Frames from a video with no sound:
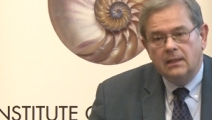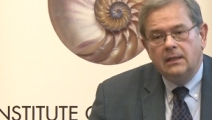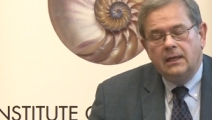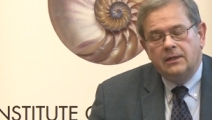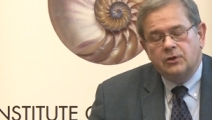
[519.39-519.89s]

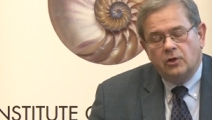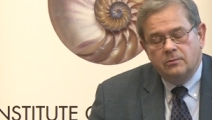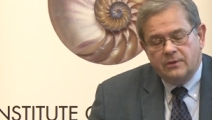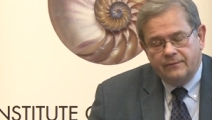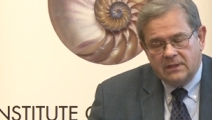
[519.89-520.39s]
in
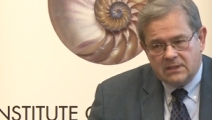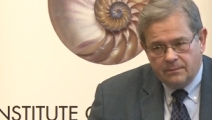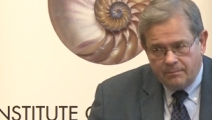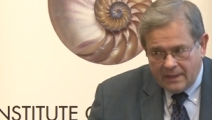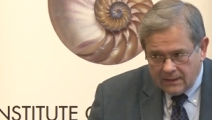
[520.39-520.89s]
terms of
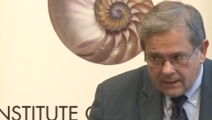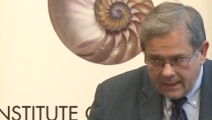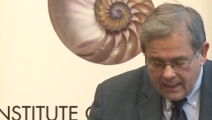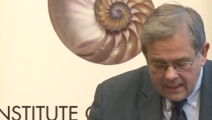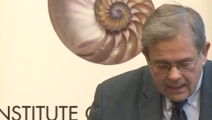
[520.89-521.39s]

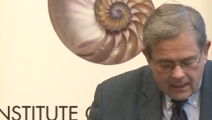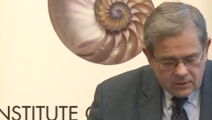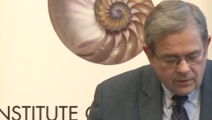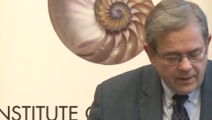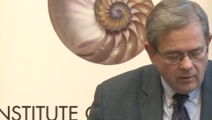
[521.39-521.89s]
disability.
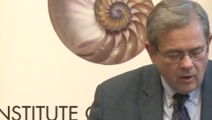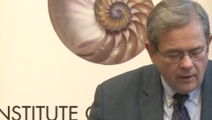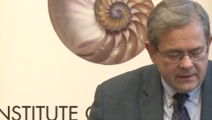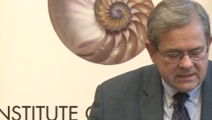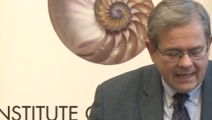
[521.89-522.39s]
So there are all
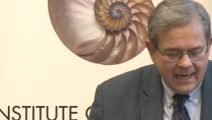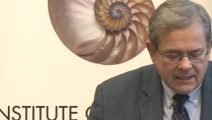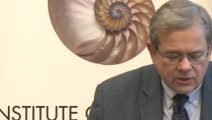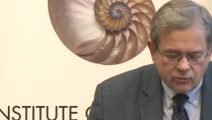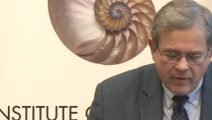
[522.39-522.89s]
these
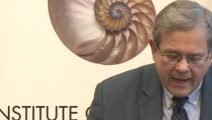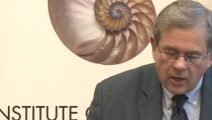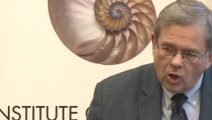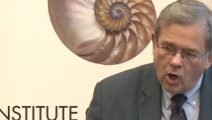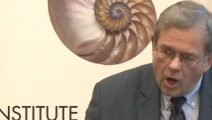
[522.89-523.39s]
indirect
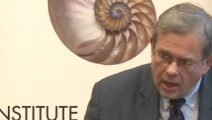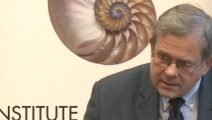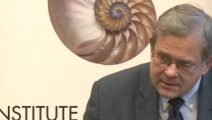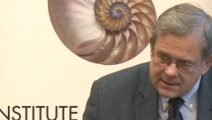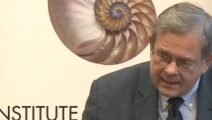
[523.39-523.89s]

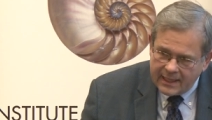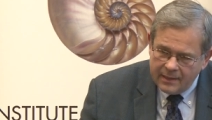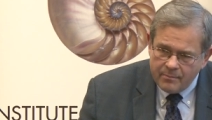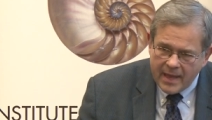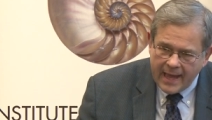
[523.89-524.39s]
costs that
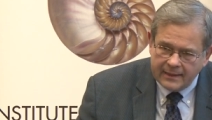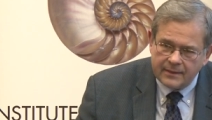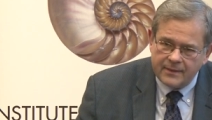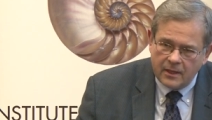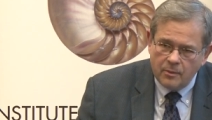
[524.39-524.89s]
impact
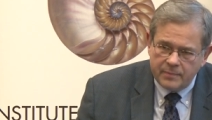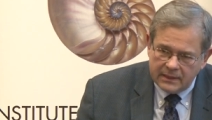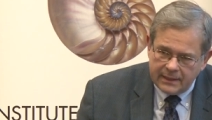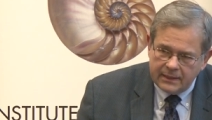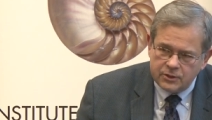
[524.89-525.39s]
their
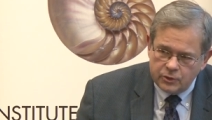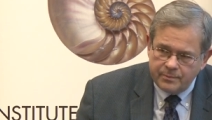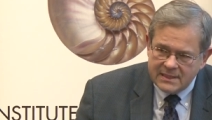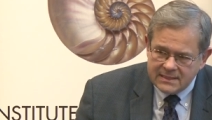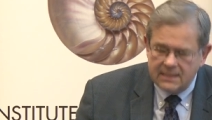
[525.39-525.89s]
ability to do
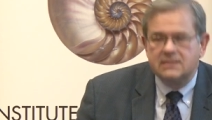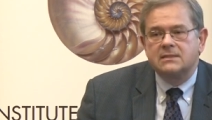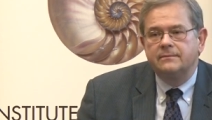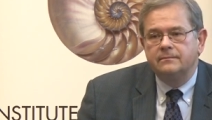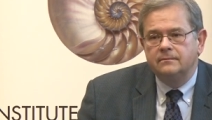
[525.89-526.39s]
business.
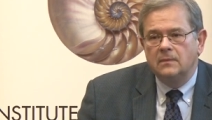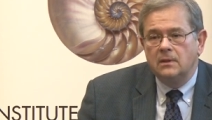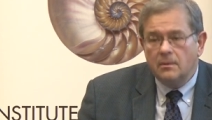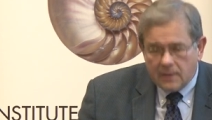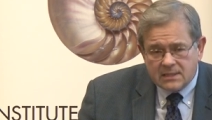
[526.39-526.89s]

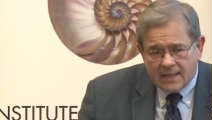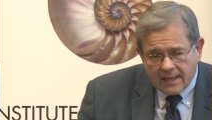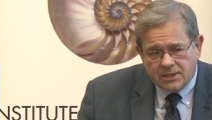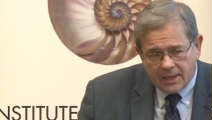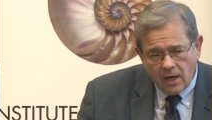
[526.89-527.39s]
Plus, they
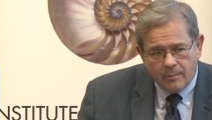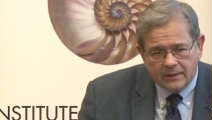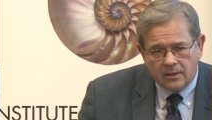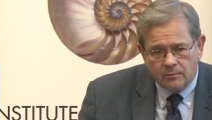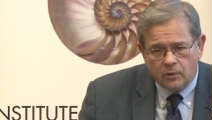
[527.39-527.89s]
actually care about
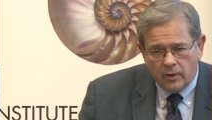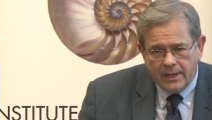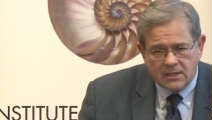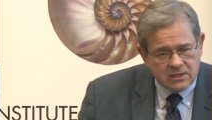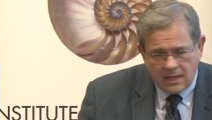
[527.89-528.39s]
their
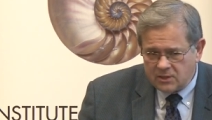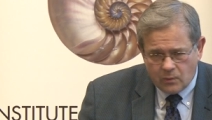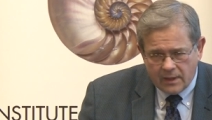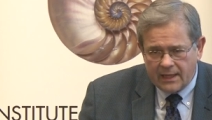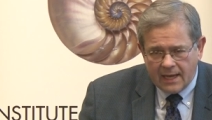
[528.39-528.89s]
employees. I
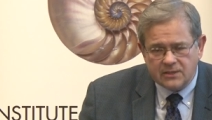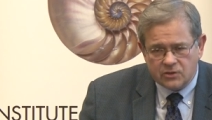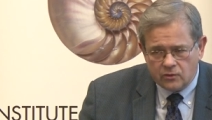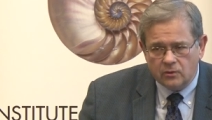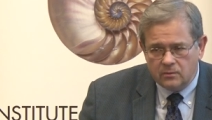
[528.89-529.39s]
swear to God, it's
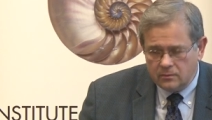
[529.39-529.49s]
true.